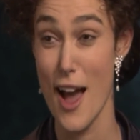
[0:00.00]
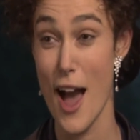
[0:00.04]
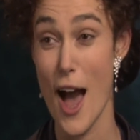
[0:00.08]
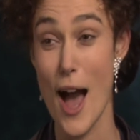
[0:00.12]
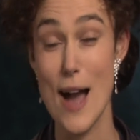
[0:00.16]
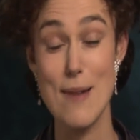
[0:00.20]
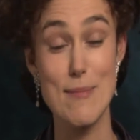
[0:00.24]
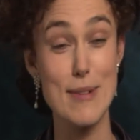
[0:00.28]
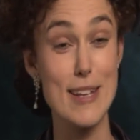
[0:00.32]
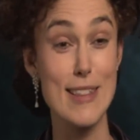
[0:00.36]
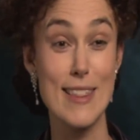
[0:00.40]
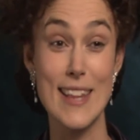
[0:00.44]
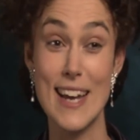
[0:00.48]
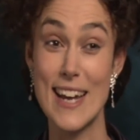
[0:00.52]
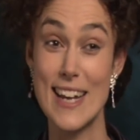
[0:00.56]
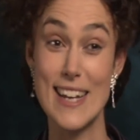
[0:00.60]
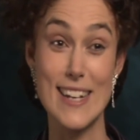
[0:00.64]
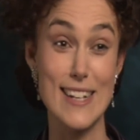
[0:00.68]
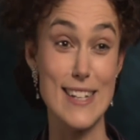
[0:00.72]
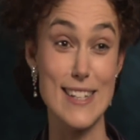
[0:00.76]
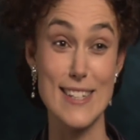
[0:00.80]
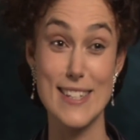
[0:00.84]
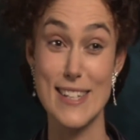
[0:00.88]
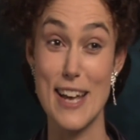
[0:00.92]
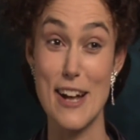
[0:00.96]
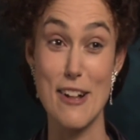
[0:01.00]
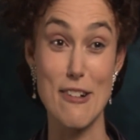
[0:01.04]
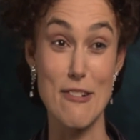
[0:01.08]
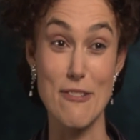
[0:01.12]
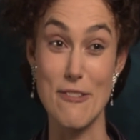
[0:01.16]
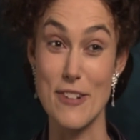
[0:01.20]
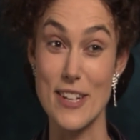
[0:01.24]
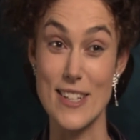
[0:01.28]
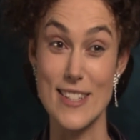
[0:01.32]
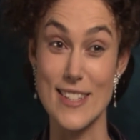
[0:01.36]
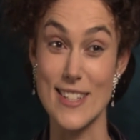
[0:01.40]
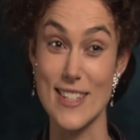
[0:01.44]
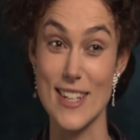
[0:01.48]
I mean, that in itself
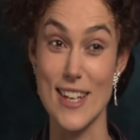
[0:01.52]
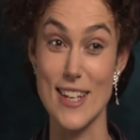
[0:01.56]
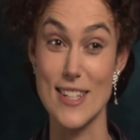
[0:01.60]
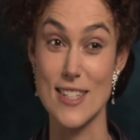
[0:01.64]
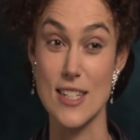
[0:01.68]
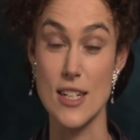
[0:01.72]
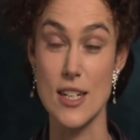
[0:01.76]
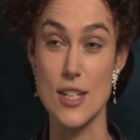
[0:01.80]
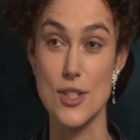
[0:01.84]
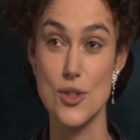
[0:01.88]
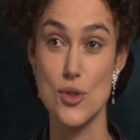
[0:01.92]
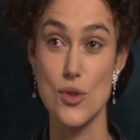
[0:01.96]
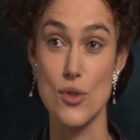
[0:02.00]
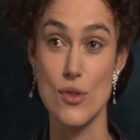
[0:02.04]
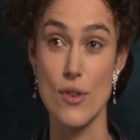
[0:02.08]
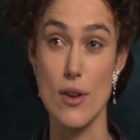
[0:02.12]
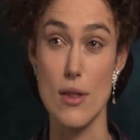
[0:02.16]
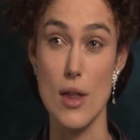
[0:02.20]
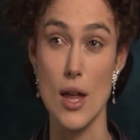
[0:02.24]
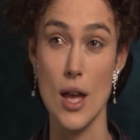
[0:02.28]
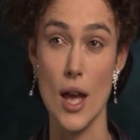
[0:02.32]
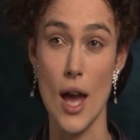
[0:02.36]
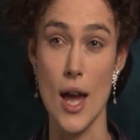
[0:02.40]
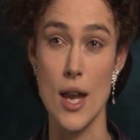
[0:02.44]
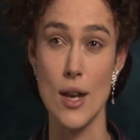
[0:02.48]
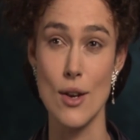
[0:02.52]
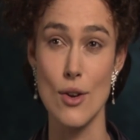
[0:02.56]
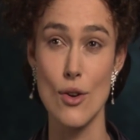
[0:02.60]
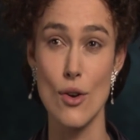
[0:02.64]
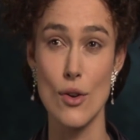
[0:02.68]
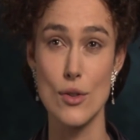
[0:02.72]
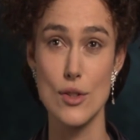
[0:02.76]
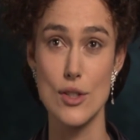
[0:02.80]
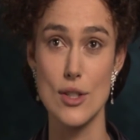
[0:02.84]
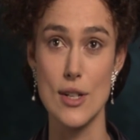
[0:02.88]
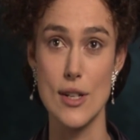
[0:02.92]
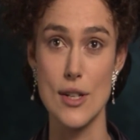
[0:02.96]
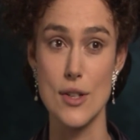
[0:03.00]
is an extraordinary thing, and
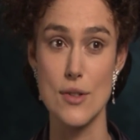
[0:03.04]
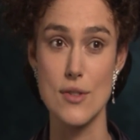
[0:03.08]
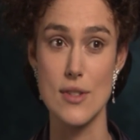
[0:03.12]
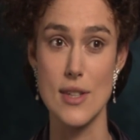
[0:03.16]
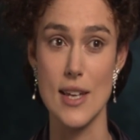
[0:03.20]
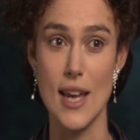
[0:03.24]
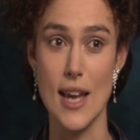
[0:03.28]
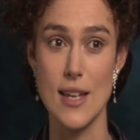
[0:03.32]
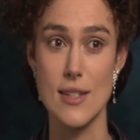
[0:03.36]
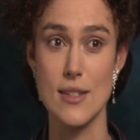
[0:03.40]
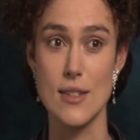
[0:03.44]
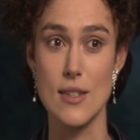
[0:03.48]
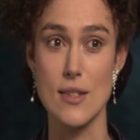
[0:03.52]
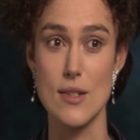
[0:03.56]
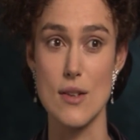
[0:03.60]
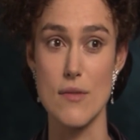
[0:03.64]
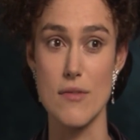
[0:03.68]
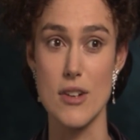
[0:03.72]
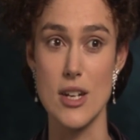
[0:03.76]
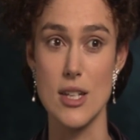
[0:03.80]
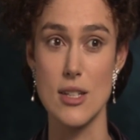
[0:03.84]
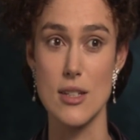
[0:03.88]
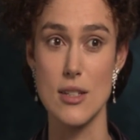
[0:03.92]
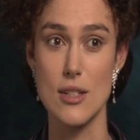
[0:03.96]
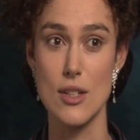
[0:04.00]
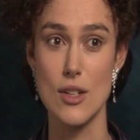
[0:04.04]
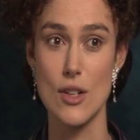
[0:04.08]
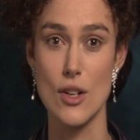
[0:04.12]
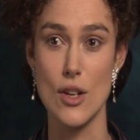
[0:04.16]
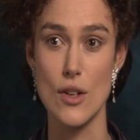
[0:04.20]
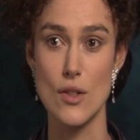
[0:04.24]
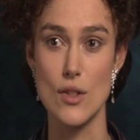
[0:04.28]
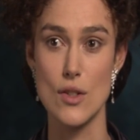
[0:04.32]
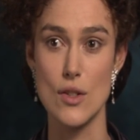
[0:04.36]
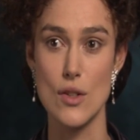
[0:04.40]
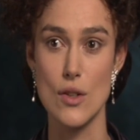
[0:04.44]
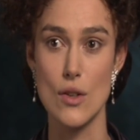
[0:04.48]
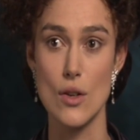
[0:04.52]
not to lose the essence of it.
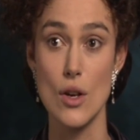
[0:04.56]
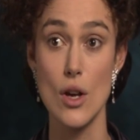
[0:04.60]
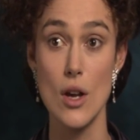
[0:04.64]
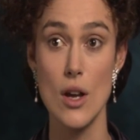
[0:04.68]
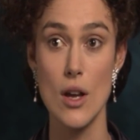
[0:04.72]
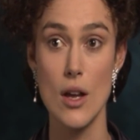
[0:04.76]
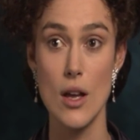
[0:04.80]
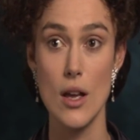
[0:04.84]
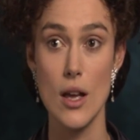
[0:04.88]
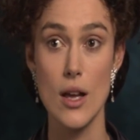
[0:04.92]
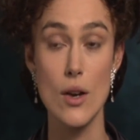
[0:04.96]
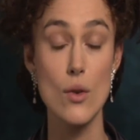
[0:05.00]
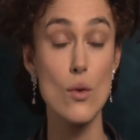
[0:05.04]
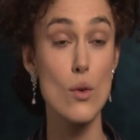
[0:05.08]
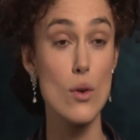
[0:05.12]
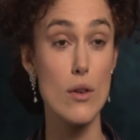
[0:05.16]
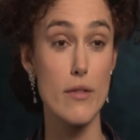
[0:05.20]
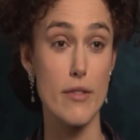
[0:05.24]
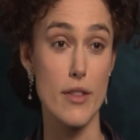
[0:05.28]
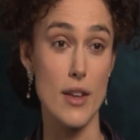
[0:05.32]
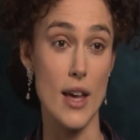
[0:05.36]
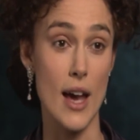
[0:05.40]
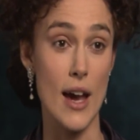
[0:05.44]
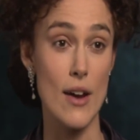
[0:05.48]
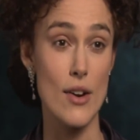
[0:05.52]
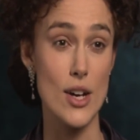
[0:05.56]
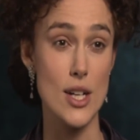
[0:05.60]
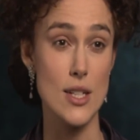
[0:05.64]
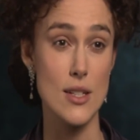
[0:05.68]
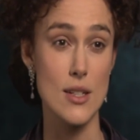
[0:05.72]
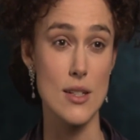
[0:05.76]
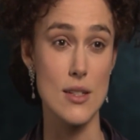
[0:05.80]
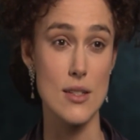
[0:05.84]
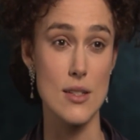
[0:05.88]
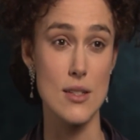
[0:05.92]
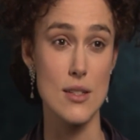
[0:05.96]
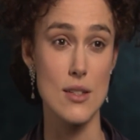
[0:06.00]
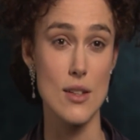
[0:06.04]
In all of the
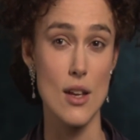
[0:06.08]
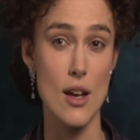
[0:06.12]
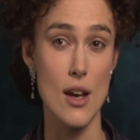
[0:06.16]
characters.